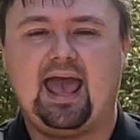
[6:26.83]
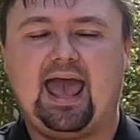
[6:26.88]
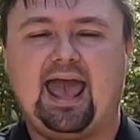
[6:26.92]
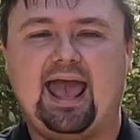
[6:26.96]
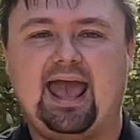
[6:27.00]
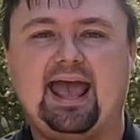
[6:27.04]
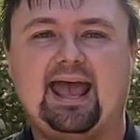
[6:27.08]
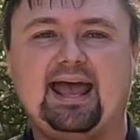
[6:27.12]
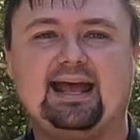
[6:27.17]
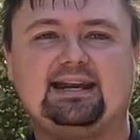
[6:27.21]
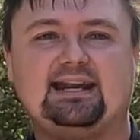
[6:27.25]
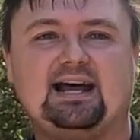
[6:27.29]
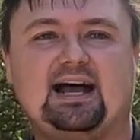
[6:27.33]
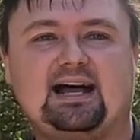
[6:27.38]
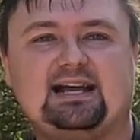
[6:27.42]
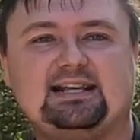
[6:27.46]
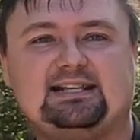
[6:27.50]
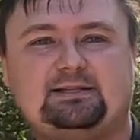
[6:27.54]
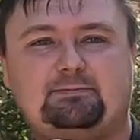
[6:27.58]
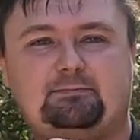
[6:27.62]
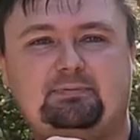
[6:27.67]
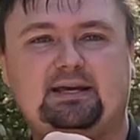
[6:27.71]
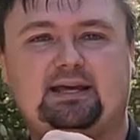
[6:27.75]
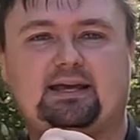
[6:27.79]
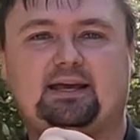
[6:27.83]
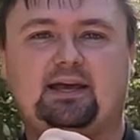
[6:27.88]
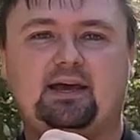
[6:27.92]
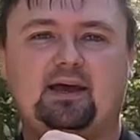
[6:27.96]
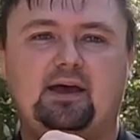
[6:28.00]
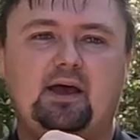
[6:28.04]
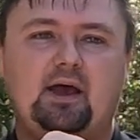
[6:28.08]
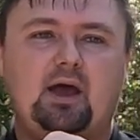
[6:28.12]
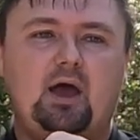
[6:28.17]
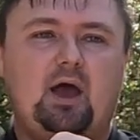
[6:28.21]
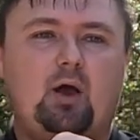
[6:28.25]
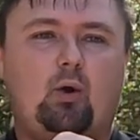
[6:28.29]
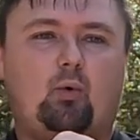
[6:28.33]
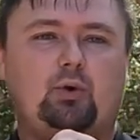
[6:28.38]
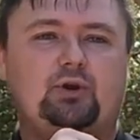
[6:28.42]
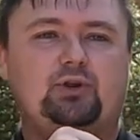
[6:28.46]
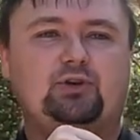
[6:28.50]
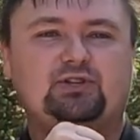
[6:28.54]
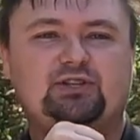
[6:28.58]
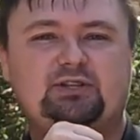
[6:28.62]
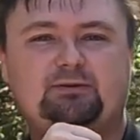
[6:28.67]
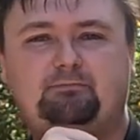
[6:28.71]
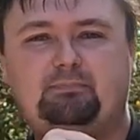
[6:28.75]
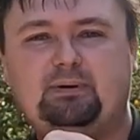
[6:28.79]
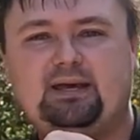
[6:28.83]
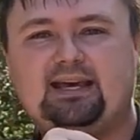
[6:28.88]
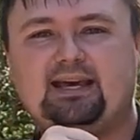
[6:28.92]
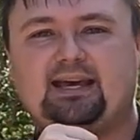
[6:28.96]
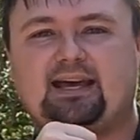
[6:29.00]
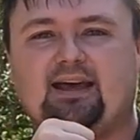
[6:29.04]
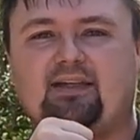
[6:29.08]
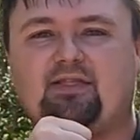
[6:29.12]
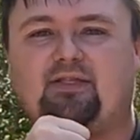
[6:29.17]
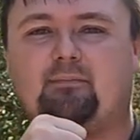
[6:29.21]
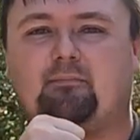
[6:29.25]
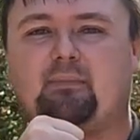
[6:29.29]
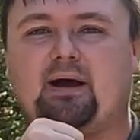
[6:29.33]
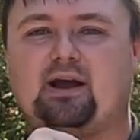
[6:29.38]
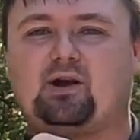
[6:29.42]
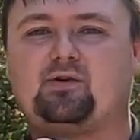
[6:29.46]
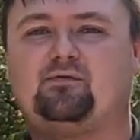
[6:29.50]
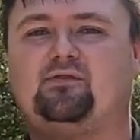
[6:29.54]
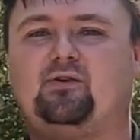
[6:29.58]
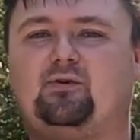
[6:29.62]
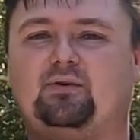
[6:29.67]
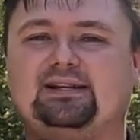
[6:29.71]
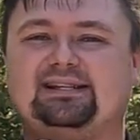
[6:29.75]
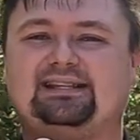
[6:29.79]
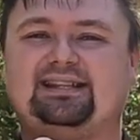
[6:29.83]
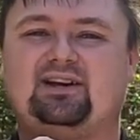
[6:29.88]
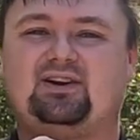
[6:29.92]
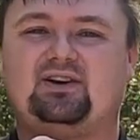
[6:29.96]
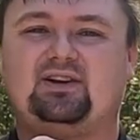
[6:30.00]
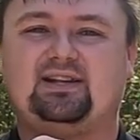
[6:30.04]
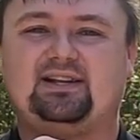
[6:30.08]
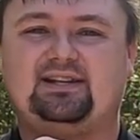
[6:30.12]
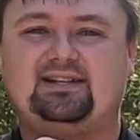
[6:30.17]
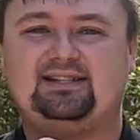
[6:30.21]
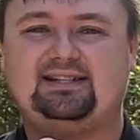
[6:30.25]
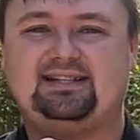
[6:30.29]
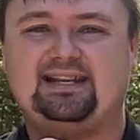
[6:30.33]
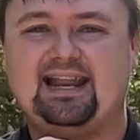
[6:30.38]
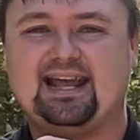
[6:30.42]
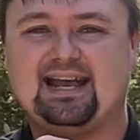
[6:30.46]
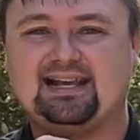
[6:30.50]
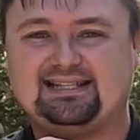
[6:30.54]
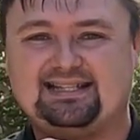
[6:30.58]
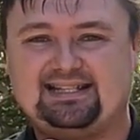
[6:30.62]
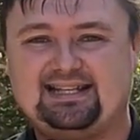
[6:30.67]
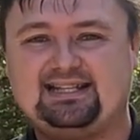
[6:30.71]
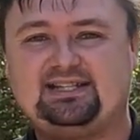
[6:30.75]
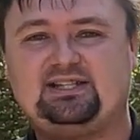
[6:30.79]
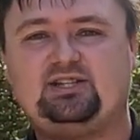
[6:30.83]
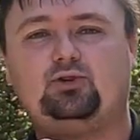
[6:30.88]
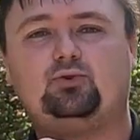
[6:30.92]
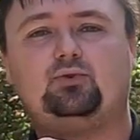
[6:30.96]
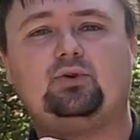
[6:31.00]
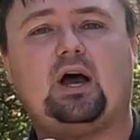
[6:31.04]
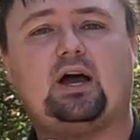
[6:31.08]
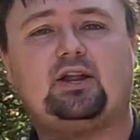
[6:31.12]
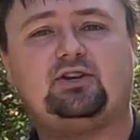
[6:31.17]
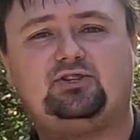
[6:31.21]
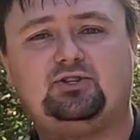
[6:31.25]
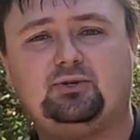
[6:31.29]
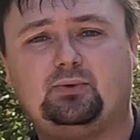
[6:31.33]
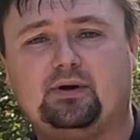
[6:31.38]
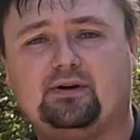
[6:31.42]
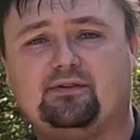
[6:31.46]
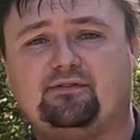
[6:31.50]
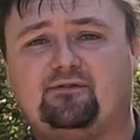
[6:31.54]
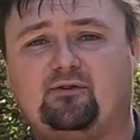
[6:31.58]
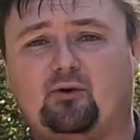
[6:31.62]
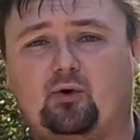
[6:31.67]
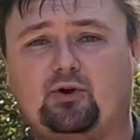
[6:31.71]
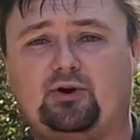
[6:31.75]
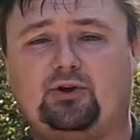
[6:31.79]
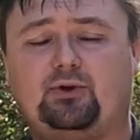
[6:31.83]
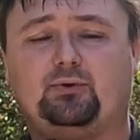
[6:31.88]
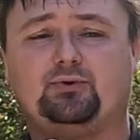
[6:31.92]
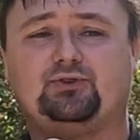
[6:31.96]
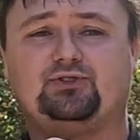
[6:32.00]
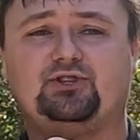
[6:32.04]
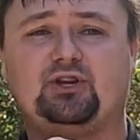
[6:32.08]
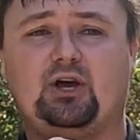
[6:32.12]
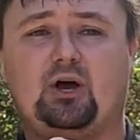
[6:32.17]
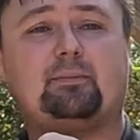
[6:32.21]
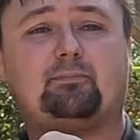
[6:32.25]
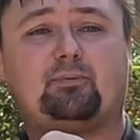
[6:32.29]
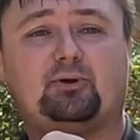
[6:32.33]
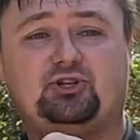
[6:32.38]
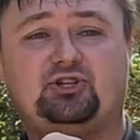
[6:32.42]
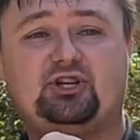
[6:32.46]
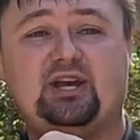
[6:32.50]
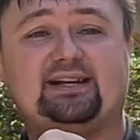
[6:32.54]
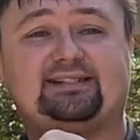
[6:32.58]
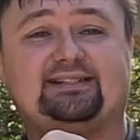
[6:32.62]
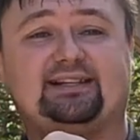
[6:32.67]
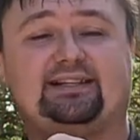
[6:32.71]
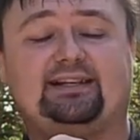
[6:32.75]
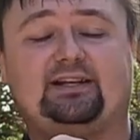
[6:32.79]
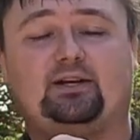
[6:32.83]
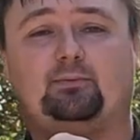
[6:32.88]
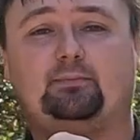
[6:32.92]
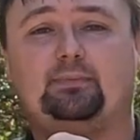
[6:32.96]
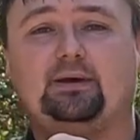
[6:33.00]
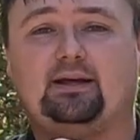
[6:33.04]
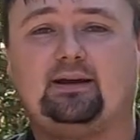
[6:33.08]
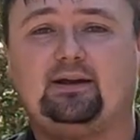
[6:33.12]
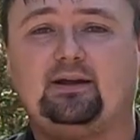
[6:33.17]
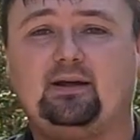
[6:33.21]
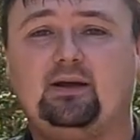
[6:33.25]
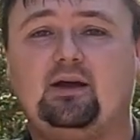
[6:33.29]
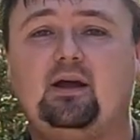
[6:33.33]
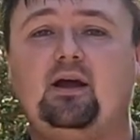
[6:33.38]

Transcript: and speak. When you speak, the microphone is there to assist you, not do it for you. So you gotta project a little bit.